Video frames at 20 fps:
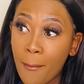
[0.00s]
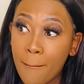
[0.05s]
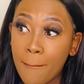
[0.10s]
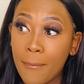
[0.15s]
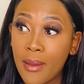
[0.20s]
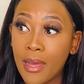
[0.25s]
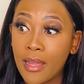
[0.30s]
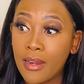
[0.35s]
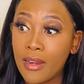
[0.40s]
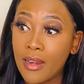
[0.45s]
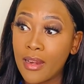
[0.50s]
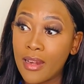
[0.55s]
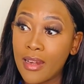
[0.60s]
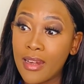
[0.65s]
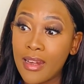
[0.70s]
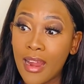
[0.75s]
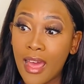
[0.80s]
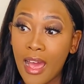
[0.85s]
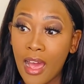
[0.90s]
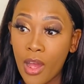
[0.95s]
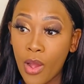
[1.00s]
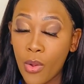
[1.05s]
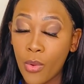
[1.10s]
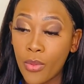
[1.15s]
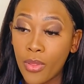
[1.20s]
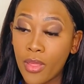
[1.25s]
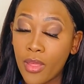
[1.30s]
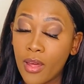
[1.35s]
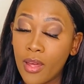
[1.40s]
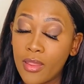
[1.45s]
but
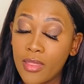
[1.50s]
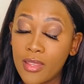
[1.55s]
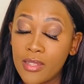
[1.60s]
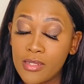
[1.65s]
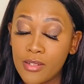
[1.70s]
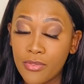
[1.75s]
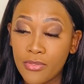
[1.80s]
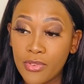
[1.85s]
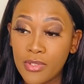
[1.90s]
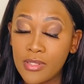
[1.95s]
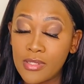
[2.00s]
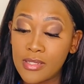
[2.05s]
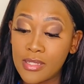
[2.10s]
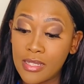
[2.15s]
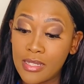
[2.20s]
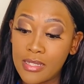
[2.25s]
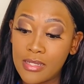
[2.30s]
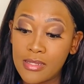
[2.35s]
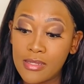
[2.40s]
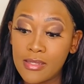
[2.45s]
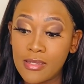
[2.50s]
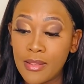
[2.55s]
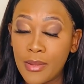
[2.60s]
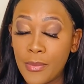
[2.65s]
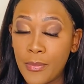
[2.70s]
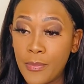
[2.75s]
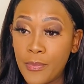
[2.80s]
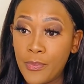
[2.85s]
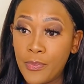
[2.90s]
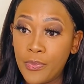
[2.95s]
now the difference is
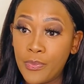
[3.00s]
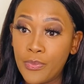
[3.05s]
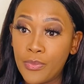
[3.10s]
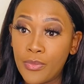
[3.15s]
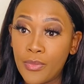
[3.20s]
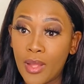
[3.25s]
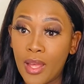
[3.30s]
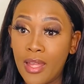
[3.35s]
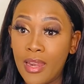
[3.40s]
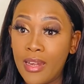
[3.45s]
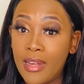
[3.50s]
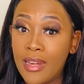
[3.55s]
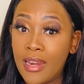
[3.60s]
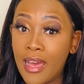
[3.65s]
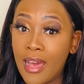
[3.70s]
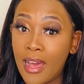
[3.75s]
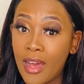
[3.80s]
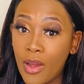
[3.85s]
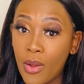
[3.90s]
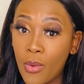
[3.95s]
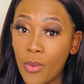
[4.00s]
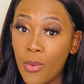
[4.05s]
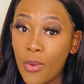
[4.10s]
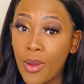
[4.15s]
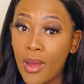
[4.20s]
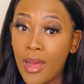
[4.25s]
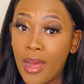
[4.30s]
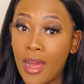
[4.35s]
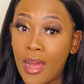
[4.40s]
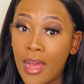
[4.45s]
now
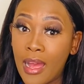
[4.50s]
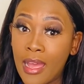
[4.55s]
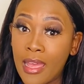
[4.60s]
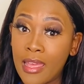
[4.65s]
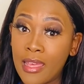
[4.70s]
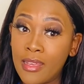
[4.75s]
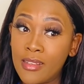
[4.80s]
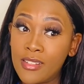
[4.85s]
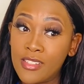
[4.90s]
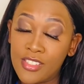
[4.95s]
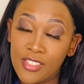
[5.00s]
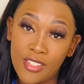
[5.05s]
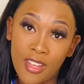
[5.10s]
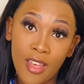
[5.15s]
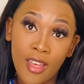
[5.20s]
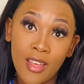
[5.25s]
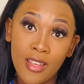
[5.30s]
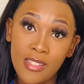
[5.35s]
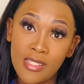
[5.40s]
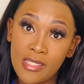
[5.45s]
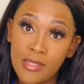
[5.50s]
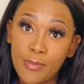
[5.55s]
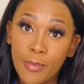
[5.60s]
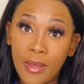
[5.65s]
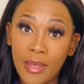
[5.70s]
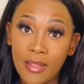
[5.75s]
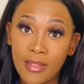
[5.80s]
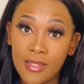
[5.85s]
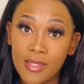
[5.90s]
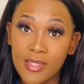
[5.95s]
I share a
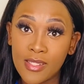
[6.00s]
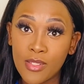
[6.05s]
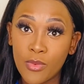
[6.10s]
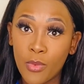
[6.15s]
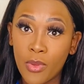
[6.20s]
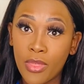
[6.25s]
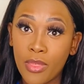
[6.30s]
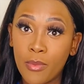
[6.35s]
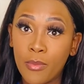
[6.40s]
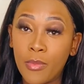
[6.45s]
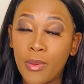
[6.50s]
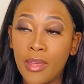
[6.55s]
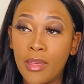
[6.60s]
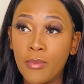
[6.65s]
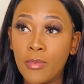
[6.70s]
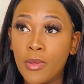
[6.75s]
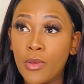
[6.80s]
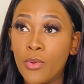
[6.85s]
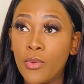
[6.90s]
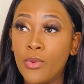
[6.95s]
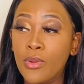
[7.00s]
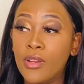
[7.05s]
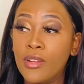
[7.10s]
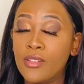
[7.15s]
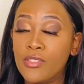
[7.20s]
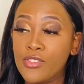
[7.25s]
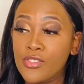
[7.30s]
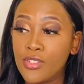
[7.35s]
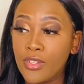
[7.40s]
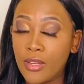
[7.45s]
space with a baby who
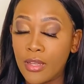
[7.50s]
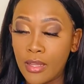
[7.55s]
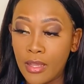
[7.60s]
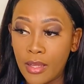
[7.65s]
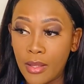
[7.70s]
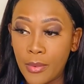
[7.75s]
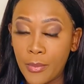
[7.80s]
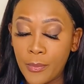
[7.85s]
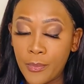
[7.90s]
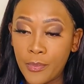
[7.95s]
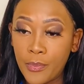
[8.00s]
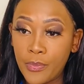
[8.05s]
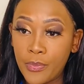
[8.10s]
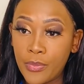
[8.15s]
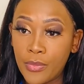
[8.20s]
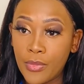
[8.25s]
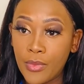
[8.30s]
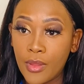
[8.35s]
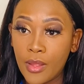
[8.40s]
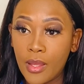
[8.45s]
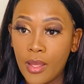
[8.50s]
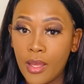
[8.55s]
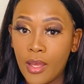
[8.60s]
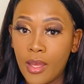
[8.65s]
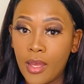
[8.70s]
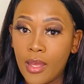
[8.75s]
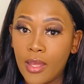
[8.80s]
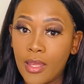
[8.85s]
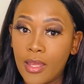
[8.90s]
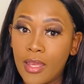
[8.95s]
literally
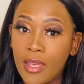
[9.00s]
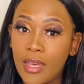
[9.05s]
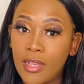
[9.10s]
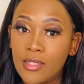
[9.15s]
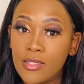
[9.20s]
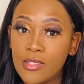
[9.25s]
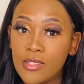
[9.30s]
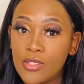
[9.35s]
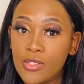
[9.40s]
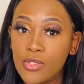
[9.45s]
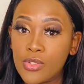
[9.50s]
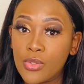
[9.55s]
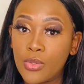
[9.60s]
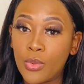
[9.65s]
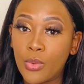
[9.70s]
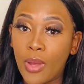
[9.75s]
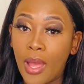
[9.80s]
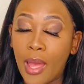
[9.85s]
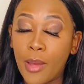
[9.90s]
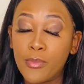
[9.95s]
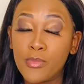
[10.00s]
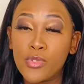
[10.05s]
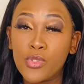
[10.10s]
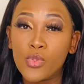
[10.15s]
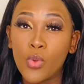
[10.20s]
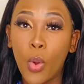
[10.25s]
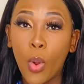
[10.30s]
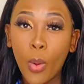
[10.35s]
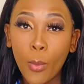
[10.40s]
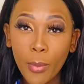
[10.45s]
gets to
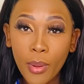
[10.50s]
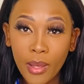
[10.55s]
absorb,